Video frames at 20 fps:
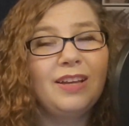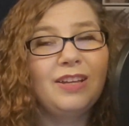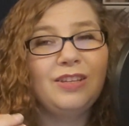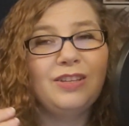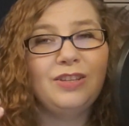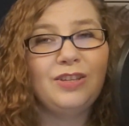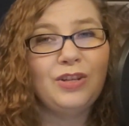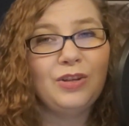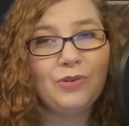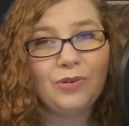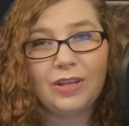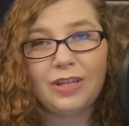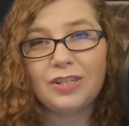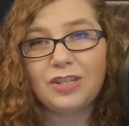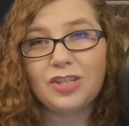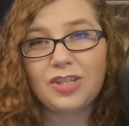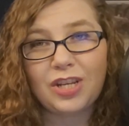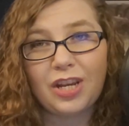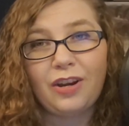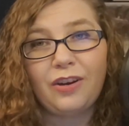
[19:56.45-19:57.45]
you
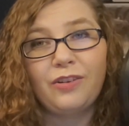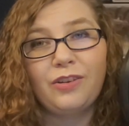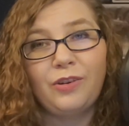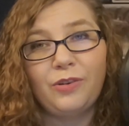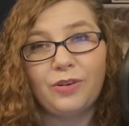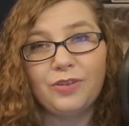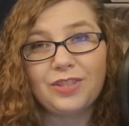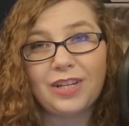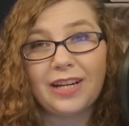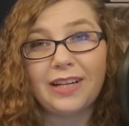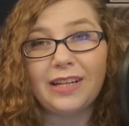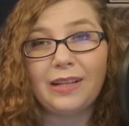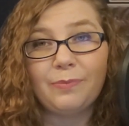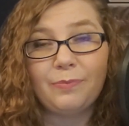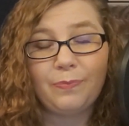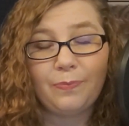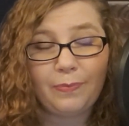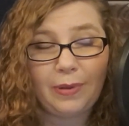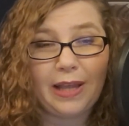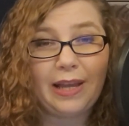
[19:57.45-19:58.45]
can share your
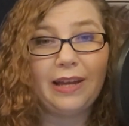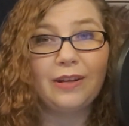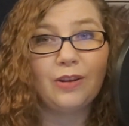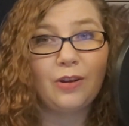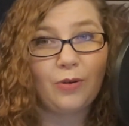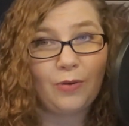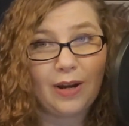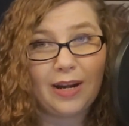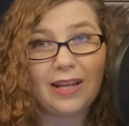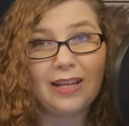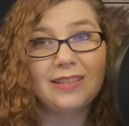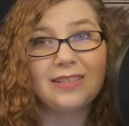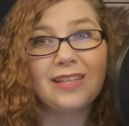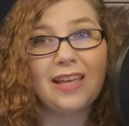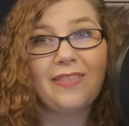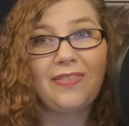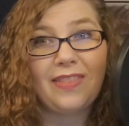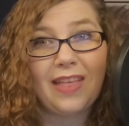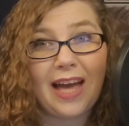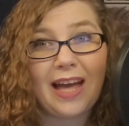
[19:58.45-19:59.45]
dining plan credits.
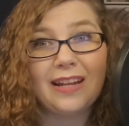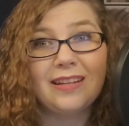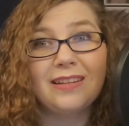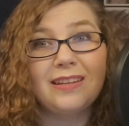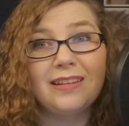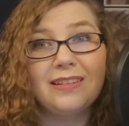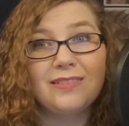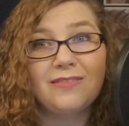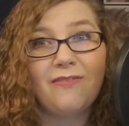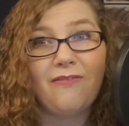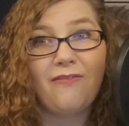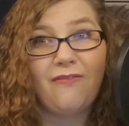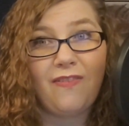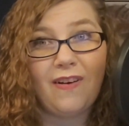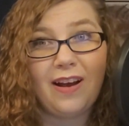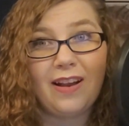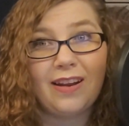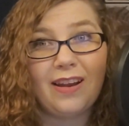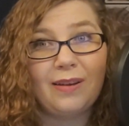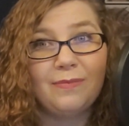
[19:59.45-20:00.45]
And that is
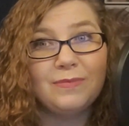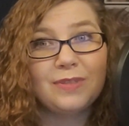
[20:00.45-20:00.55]
fun.